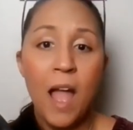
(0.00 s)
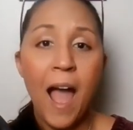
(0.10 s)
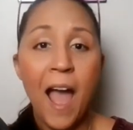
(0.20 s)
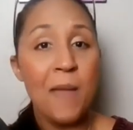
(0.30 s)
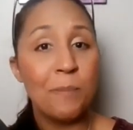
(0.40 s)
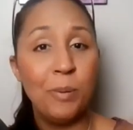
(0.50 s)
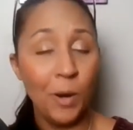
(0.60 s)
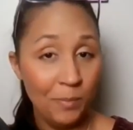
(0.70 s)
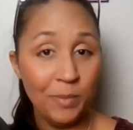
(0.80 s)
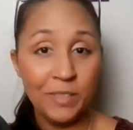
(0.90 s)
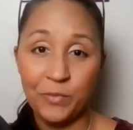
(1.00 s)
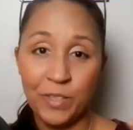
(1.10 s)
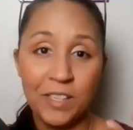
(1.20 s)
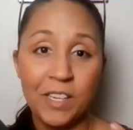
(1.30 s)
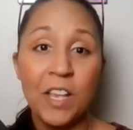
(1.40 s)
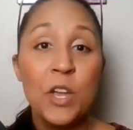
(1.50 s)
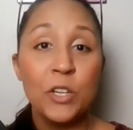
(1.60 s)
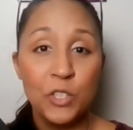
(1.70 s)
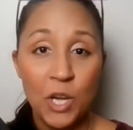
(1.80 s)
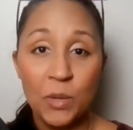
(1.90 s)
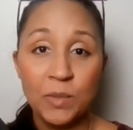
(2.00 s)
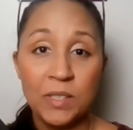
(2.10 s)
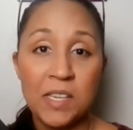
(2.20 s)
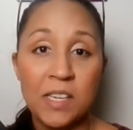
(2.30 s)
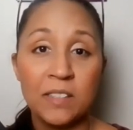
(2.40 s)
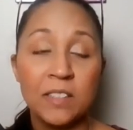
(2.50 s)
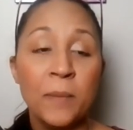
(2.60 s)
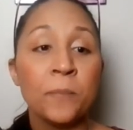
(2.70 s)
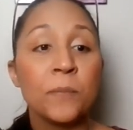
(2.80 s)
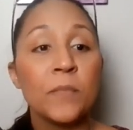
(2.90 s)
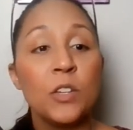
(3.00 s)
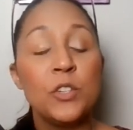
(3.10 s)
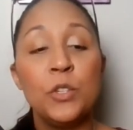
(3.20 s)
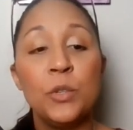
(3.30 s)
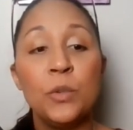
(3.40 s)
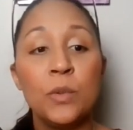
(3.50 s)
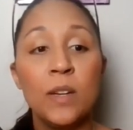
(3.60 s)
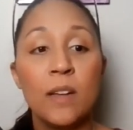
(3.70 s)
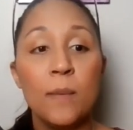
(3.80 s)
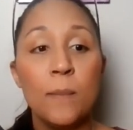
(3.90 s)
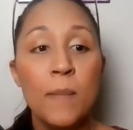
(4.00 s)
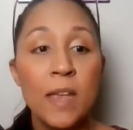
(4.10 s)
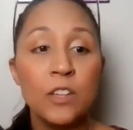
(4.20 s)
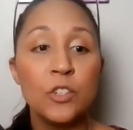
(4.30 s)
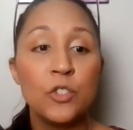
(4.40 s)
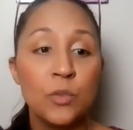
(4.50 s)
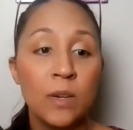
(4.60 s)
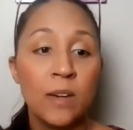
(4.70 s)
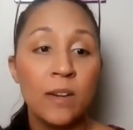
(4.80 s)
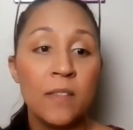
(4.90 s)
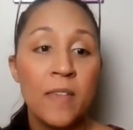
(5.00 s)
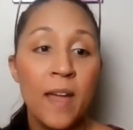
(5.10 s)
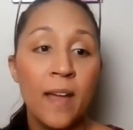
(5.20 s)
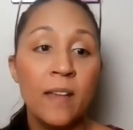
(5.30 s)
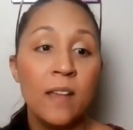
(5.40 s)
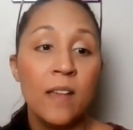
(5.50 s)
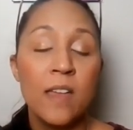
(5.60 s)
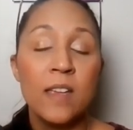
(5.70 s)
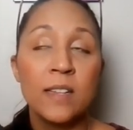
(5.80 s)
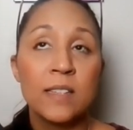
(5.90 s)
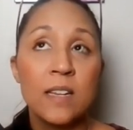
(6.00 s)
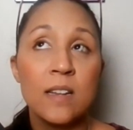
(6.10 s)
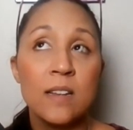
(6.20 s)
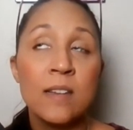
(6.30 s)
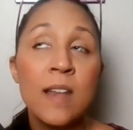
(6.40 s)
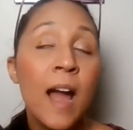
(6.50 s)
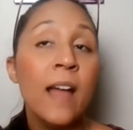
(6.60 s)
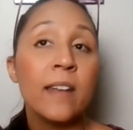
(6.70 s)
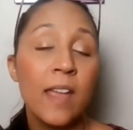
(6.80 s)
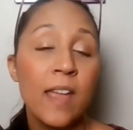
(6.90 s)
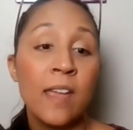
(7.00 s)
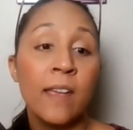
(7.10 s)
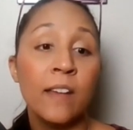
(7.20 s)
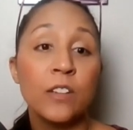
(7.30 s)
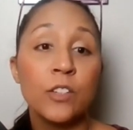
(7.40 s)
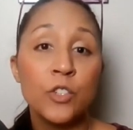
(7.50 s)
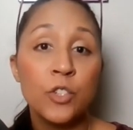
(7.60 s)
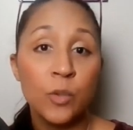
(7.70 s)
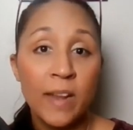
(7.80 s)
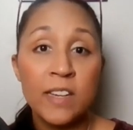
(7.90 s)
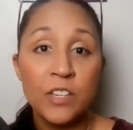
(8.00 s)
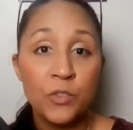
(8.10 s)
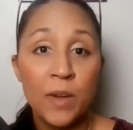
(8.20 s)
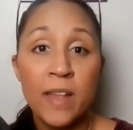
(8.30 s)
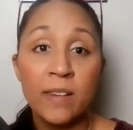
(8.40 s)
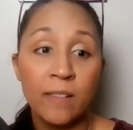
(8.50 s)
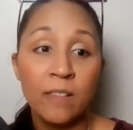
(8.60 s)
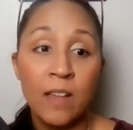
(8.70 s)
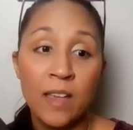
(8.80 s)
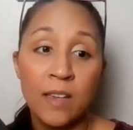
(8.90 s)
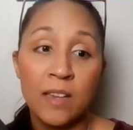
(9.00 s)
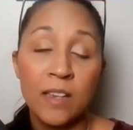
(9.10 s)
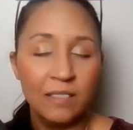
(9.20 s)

I purposefully chose these to make sure that it's not a trendy trend like